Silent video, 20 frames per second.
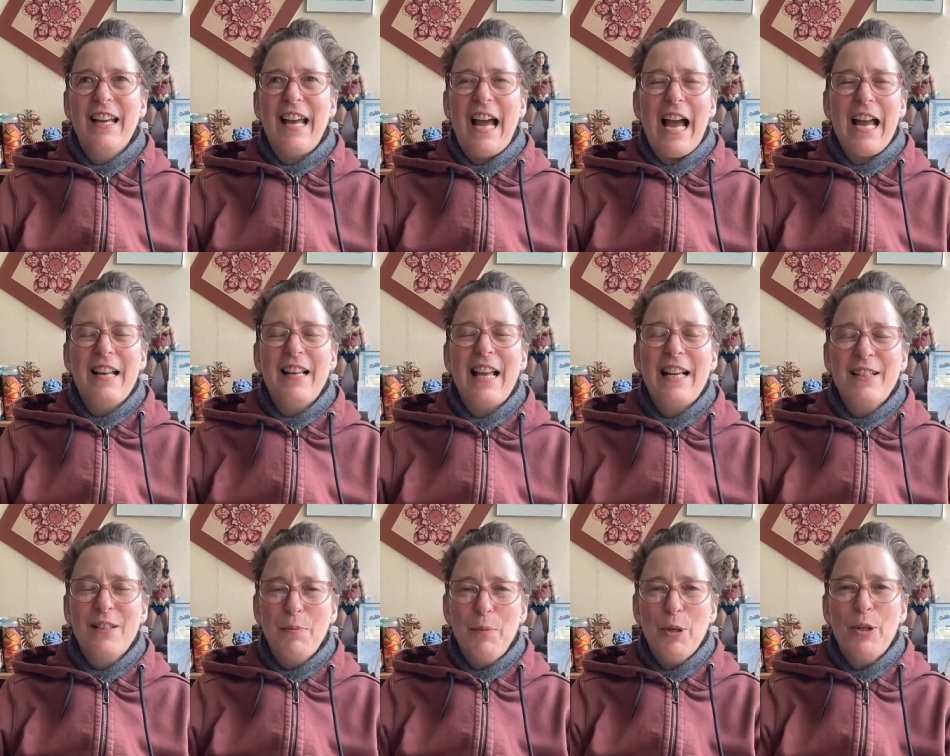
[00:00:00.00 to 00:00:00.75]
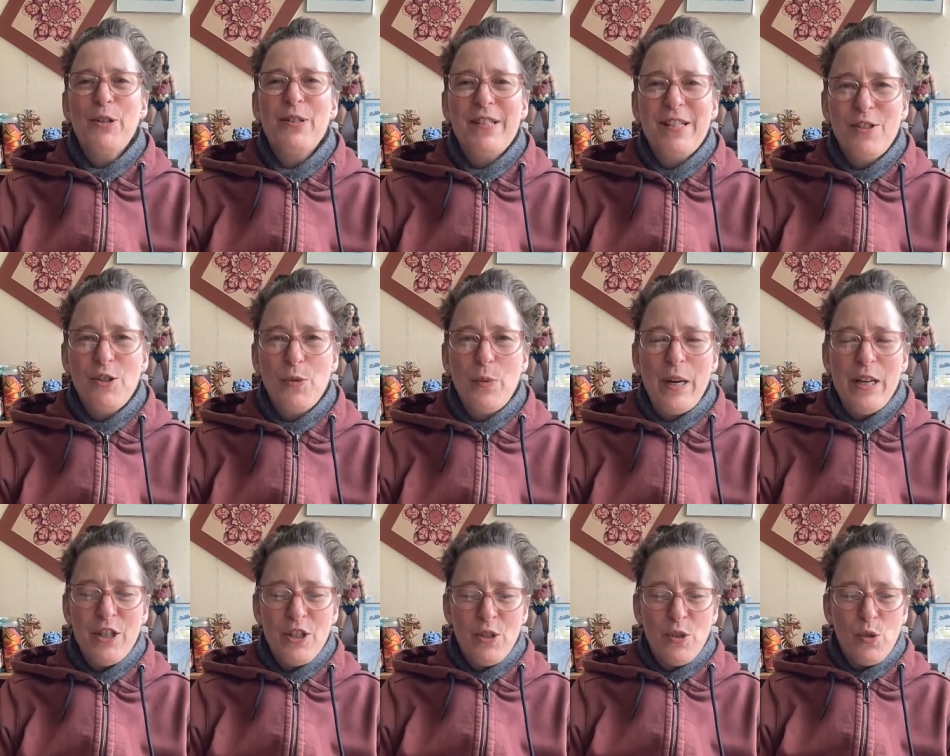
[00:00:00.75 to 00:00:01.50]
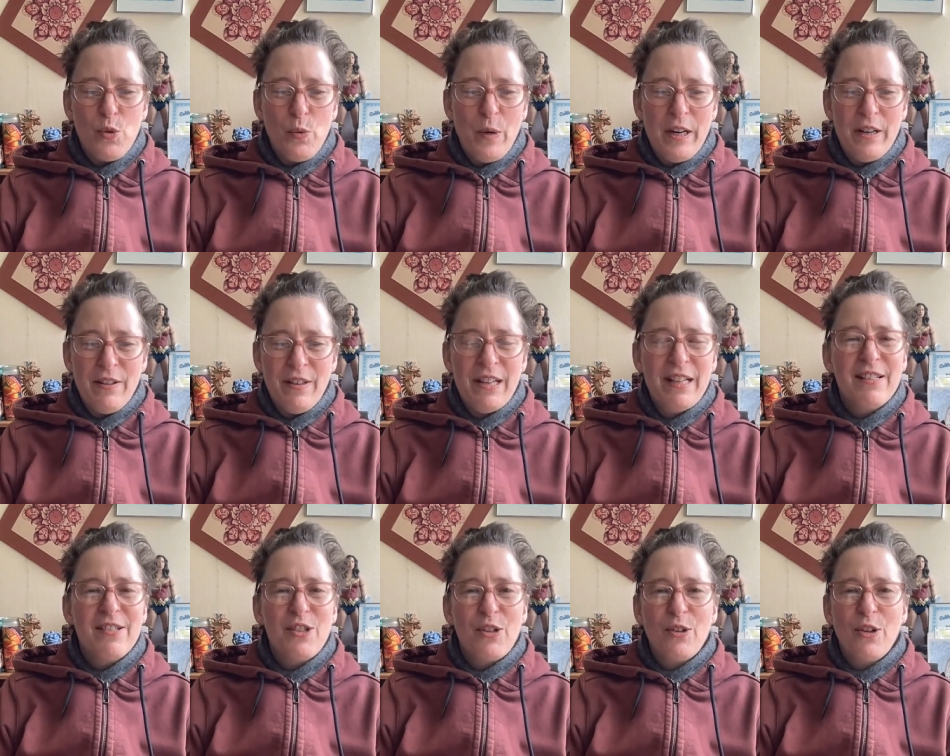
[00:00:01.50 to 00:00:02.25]
I like to put her in situations where
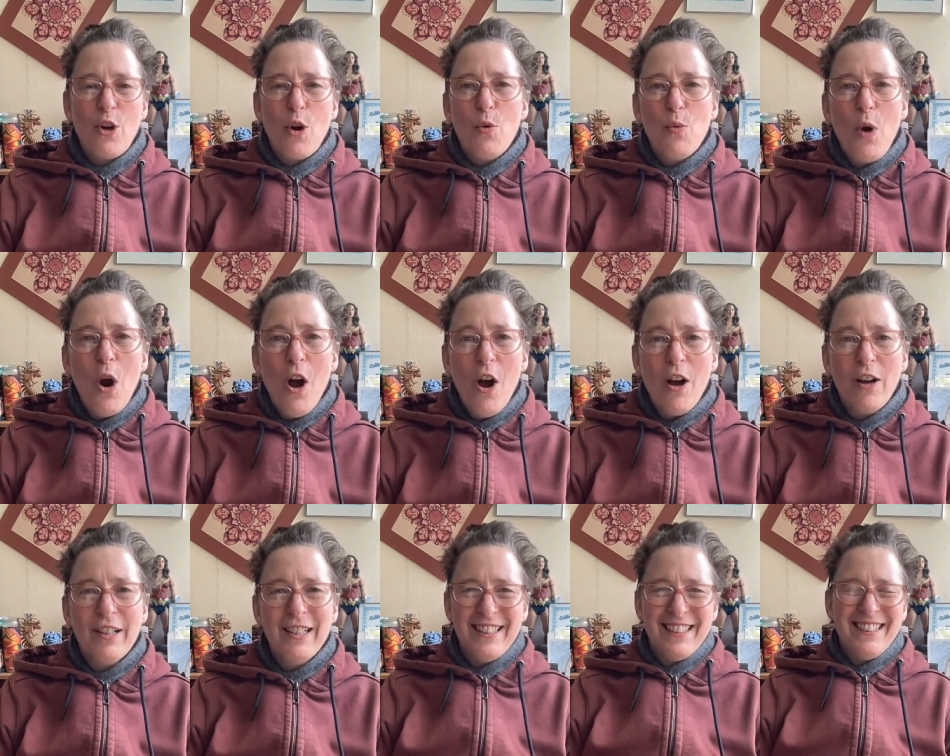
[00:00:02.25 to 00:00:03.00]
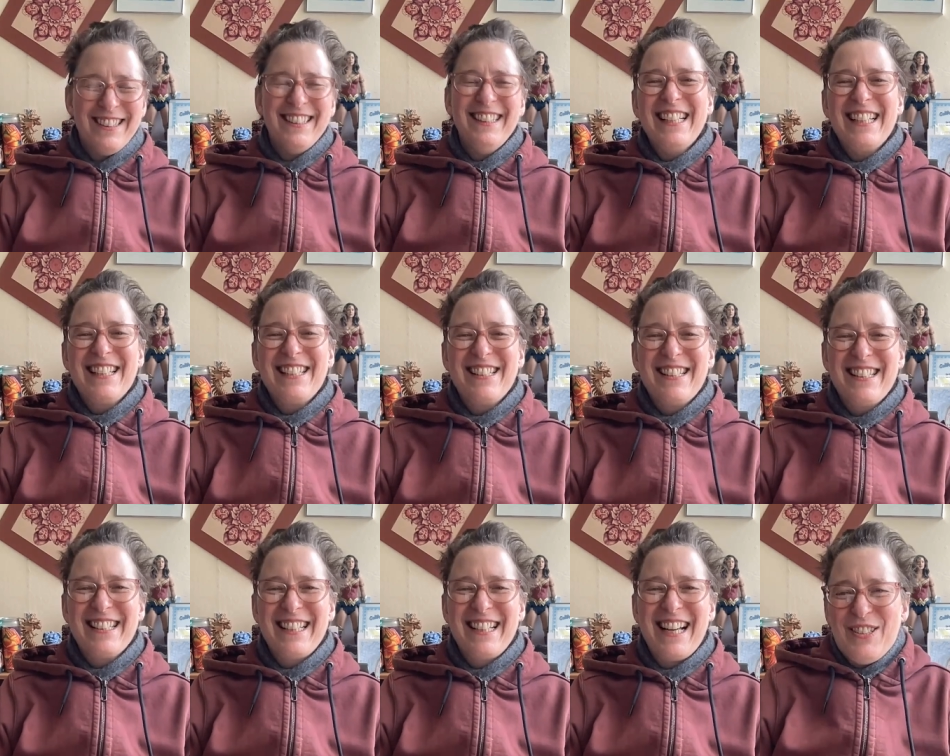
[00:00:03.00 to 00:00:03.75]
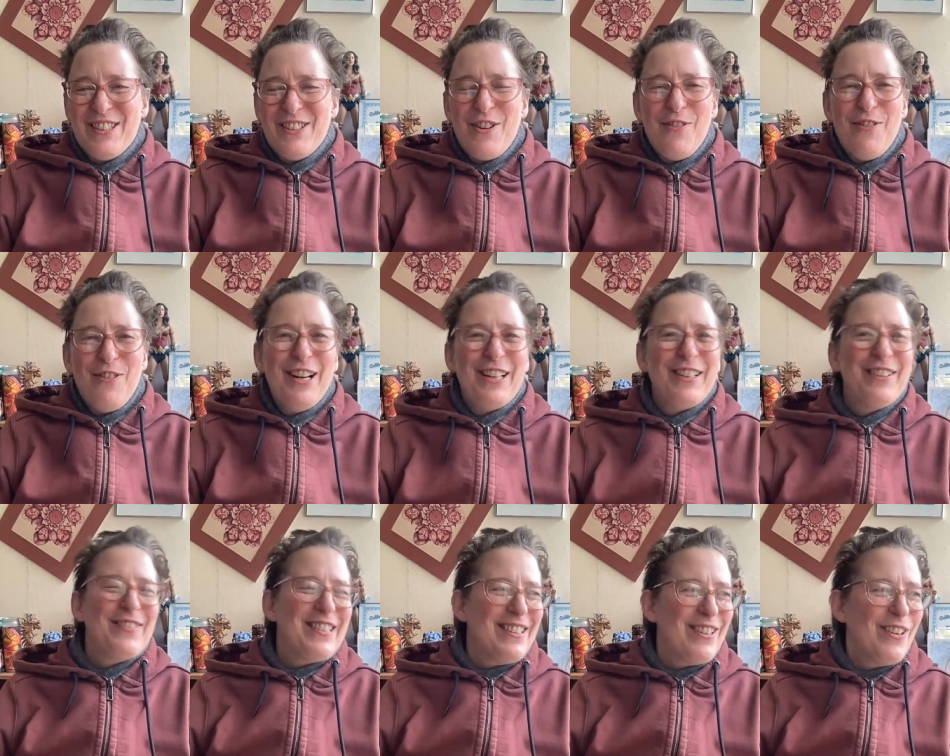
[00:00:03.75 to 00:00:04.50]
things go wrong because it's no fun
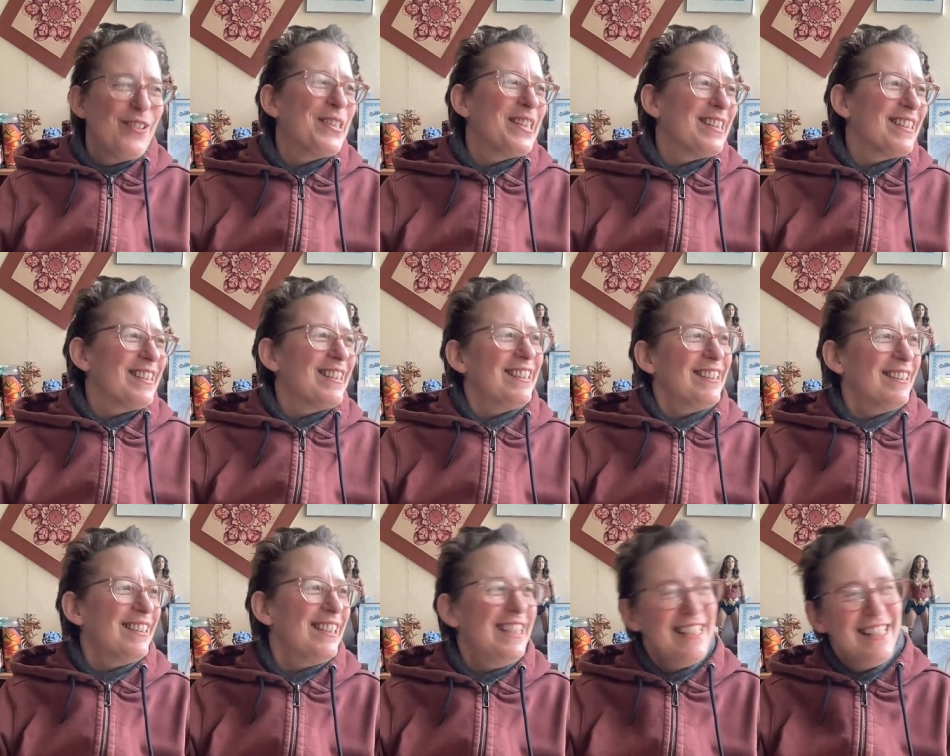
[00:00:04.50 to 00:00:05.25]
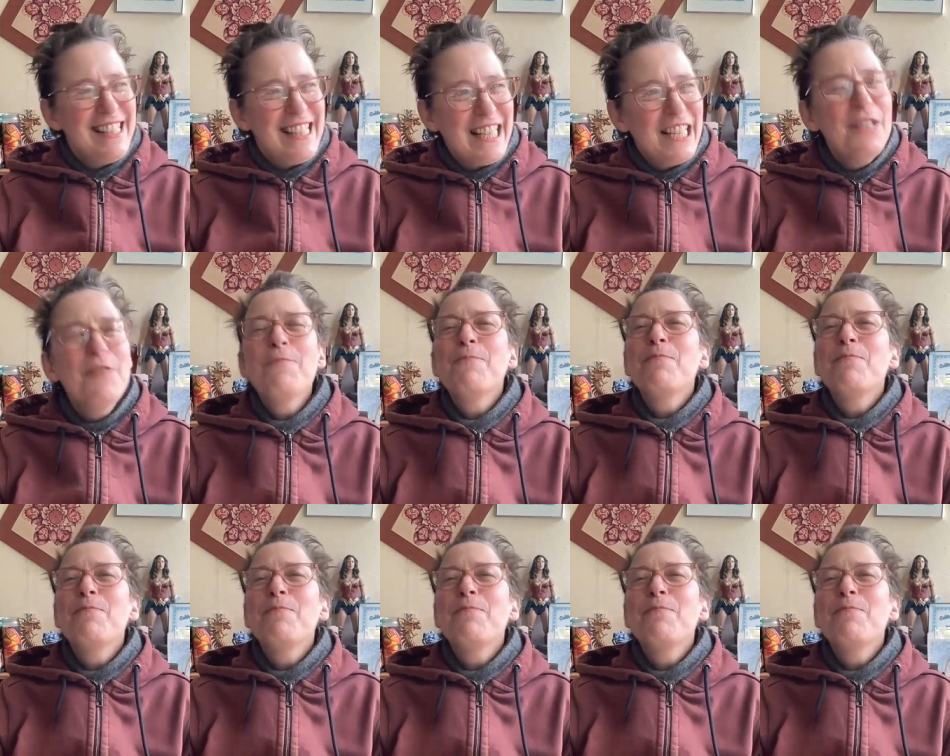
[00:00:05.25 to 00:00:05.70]
if it's always easy.